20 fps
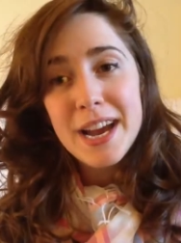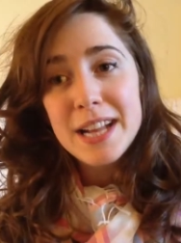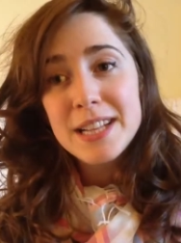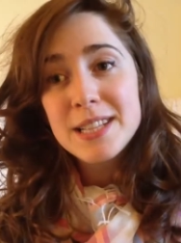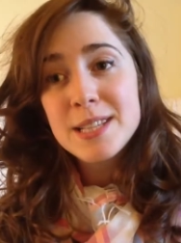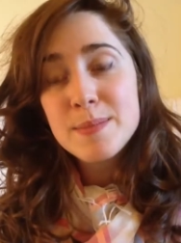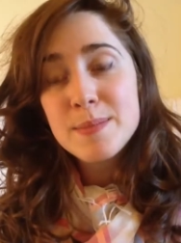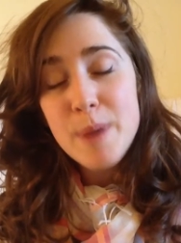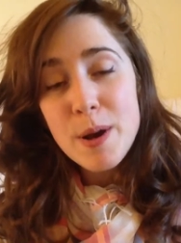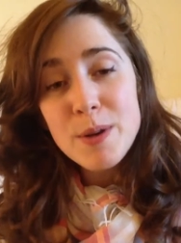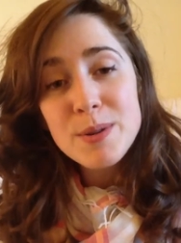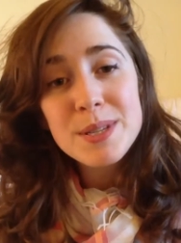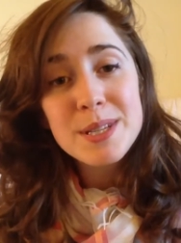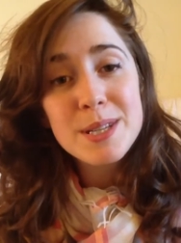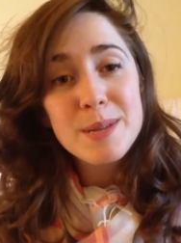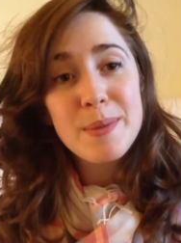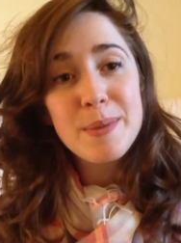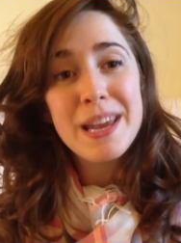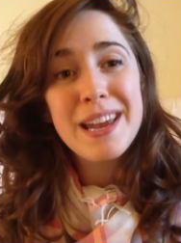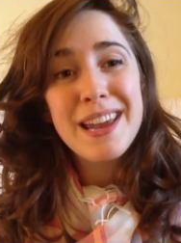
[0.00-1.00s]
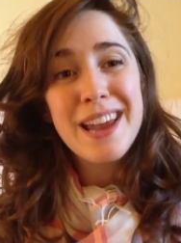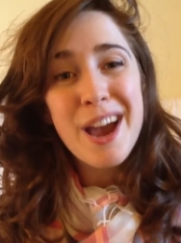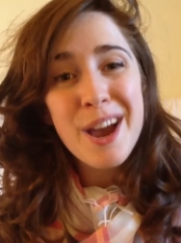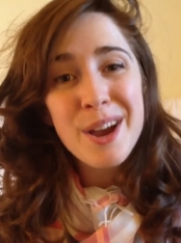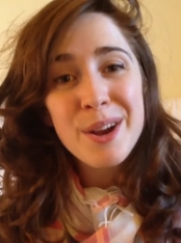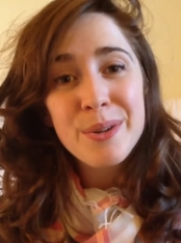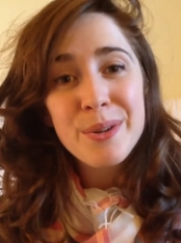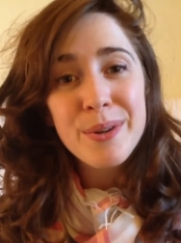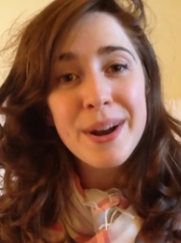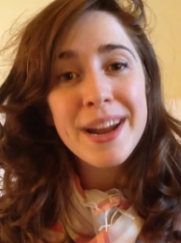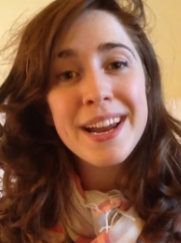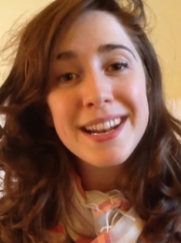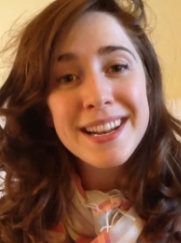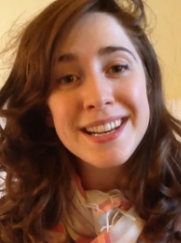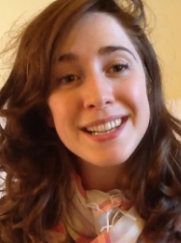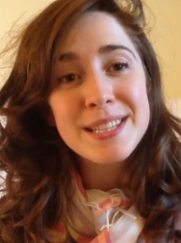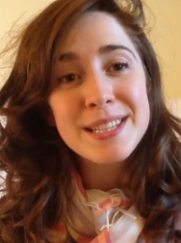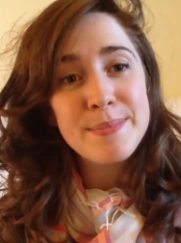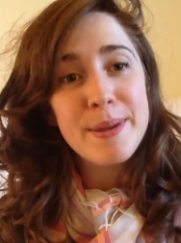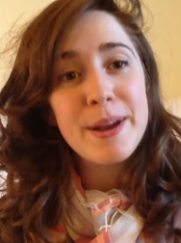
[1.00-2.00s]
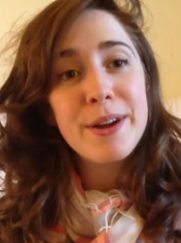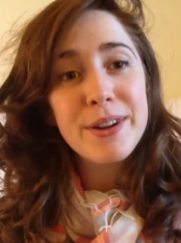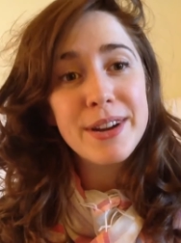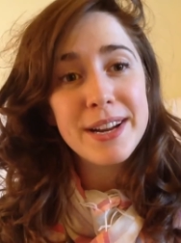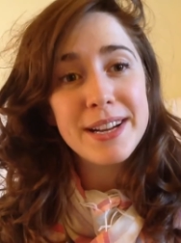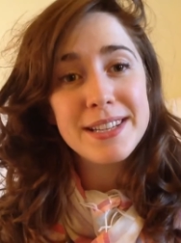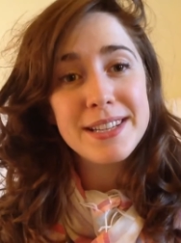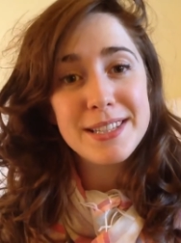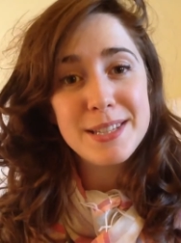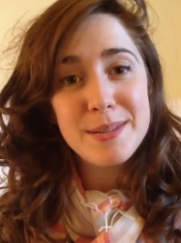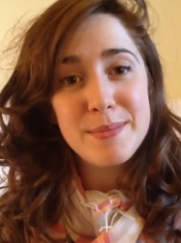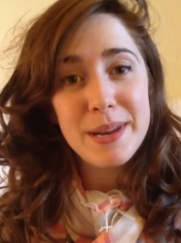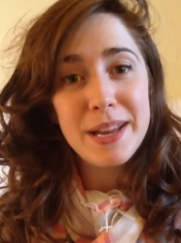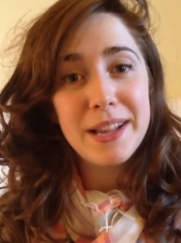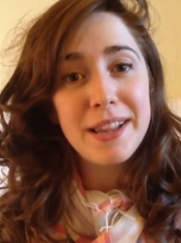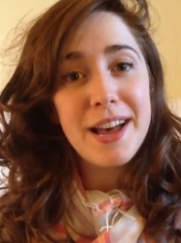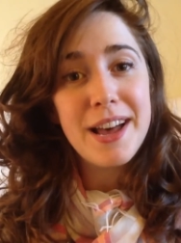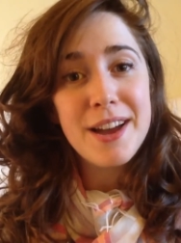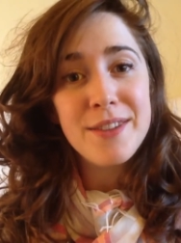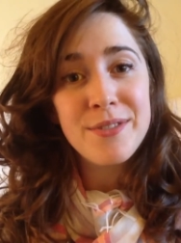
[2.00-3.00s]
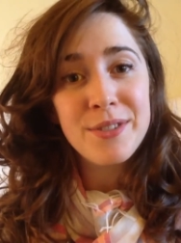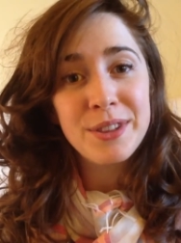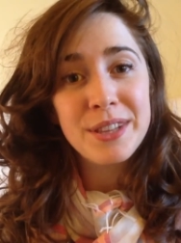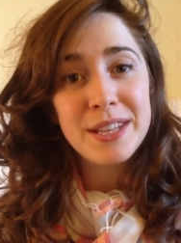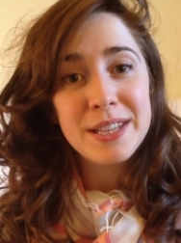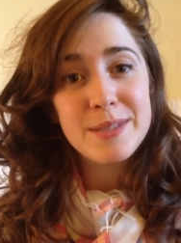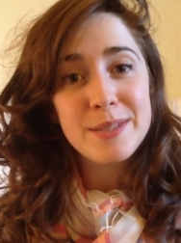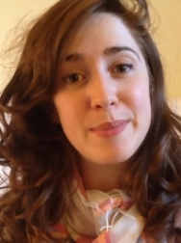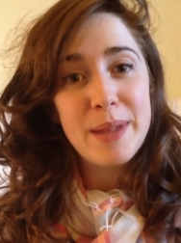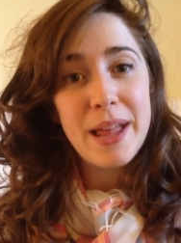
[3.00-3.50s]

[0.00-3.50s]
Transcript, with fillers: It's supposed to be a great experience to be alive on this